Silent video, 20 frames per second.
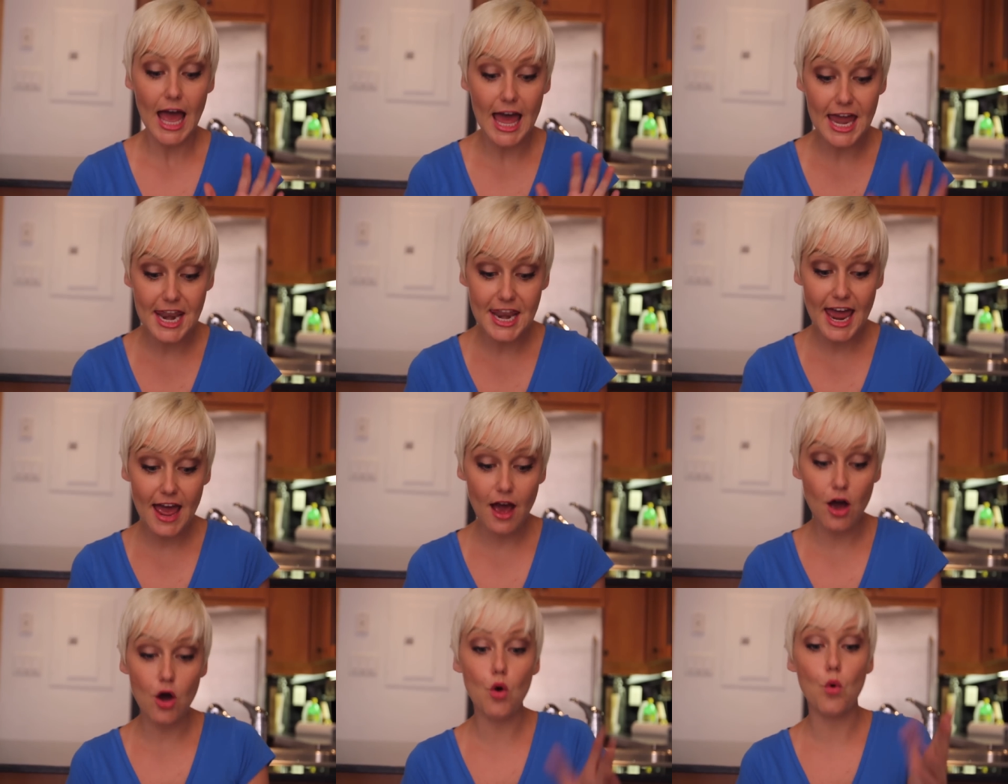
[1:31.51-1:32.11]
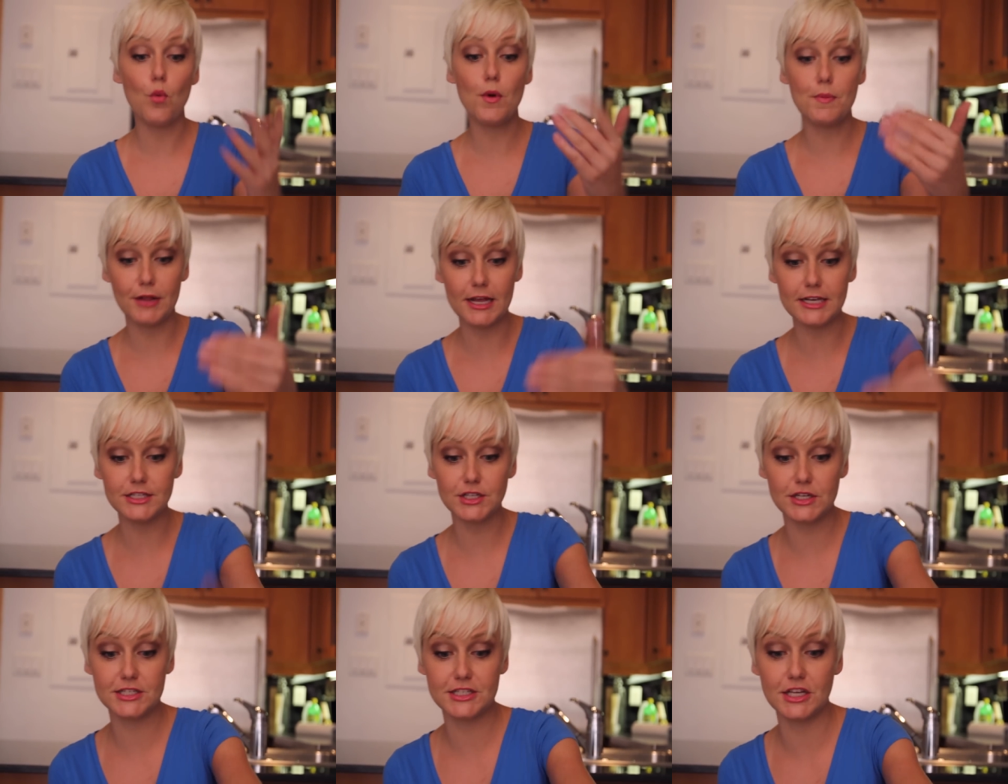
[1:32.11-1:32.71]
And now, we
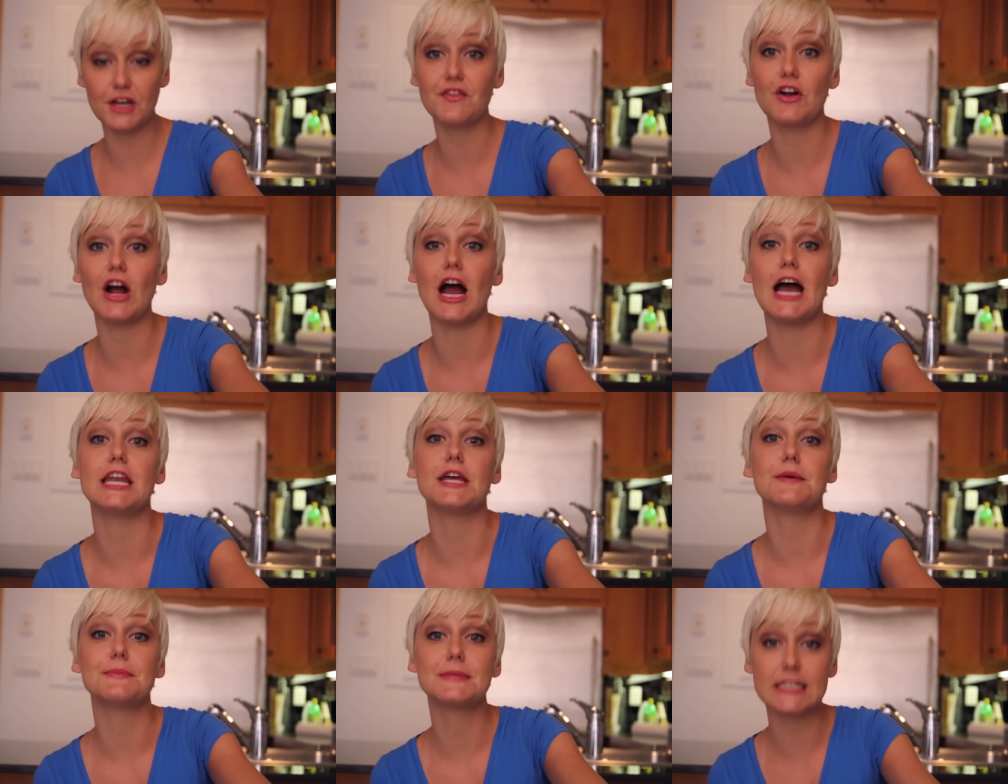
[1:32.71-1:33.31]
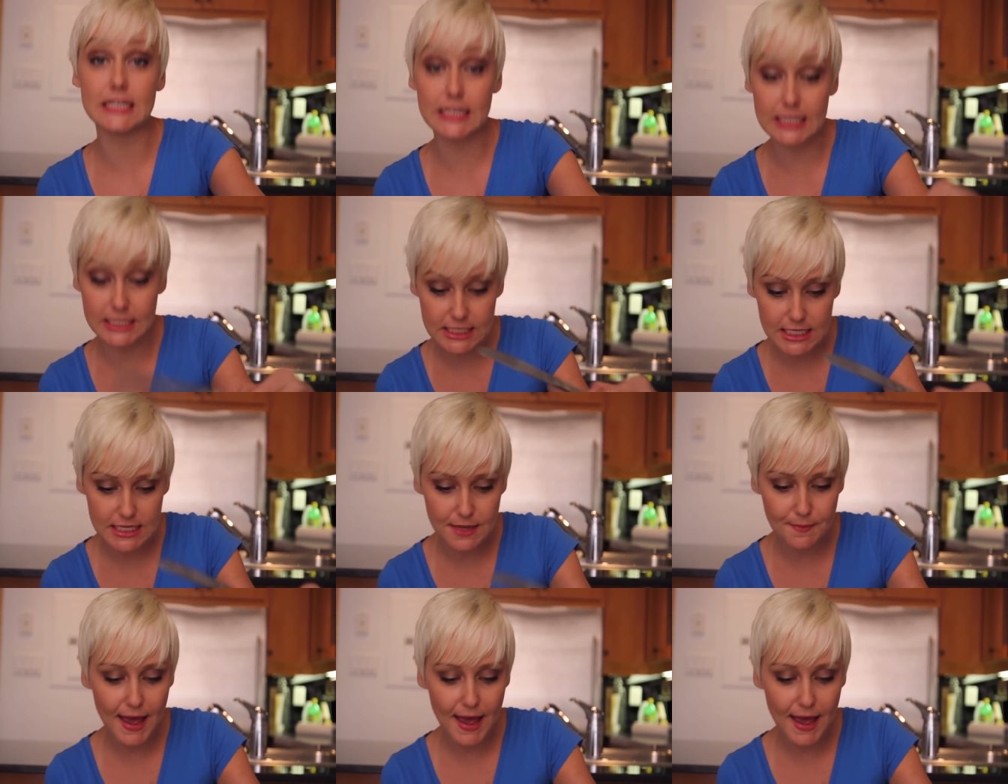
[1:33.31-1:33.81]
place our silver items into the